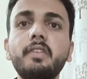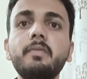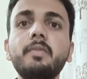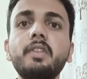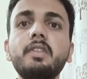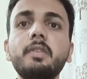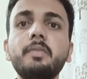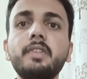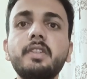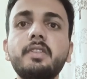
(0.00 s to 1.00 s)

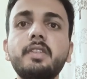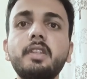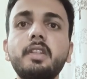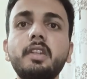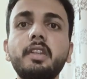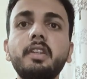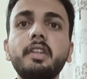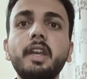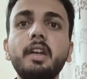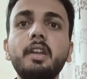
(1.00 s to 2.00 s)
insufficiency in
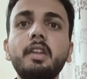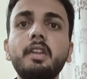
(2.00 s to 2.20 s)
India